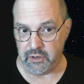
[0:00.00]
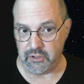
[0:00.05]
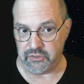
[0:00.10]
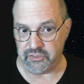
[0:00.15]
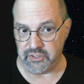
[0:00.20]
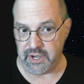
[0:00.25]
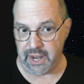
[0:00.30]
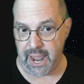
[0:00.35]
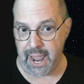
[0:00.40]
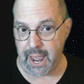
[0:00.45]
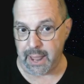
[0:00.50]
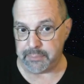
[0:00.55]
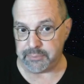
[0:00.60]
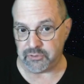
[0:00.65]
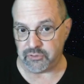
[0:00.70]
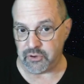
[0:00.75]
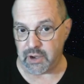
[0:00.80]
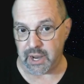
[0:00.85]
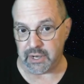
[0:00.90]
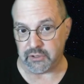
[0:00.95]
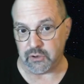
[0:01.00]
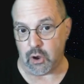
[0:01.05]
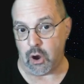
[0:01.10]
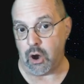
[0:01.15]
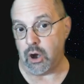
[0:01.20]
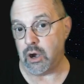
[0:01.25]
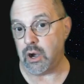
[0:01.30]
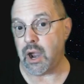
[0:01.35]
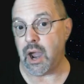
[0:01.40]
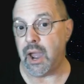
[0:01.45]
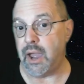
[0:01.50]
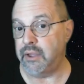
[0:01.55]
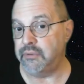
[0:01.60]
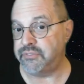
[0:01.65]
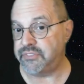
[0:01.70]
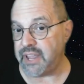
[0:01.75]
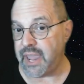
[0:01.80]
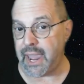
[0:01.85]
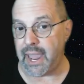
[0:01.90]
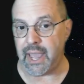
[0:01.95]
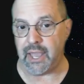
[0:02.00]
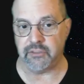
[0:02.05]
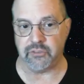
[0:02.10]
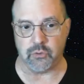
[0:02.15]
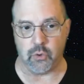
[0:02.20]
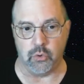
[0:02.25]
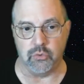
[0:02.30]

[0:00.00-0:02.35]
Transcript: It's an abstract archive task,